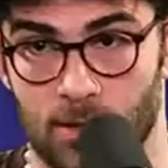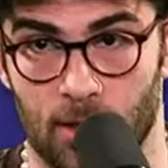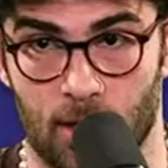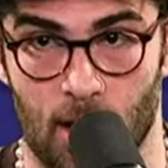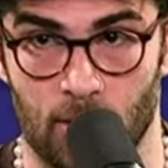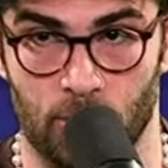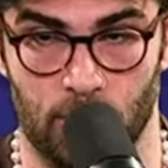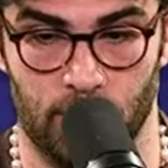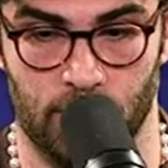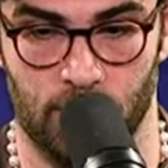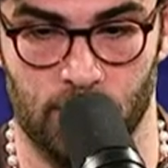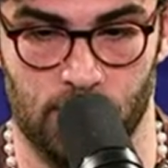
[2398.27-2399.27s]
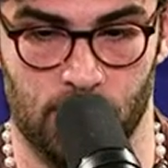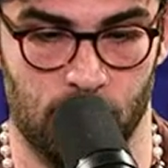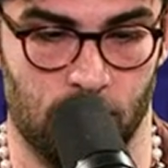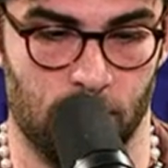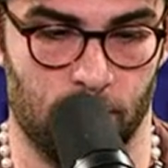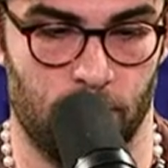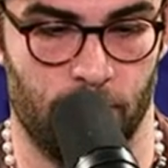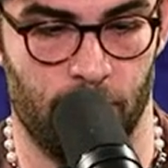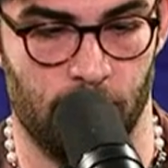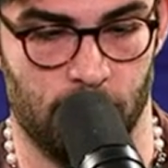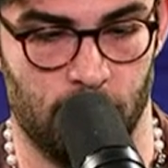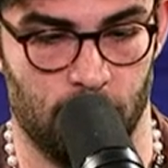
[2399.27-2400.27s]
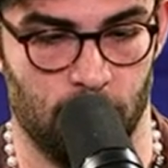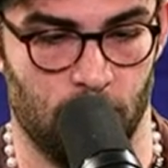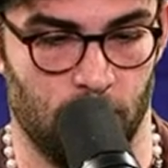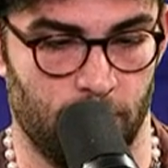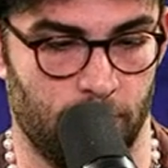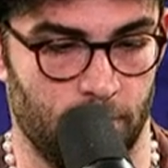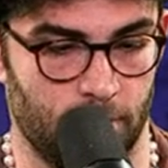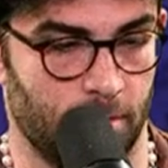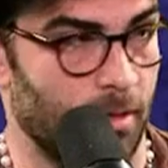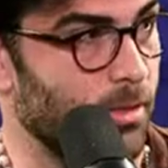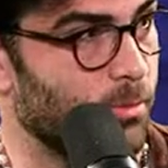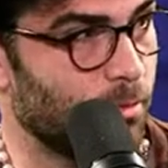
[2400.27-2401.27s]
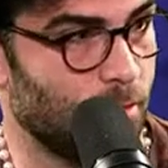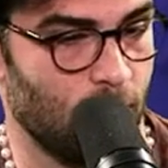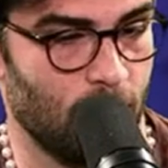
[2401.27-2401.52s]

the contradictions, Professor Wolf. That's what's going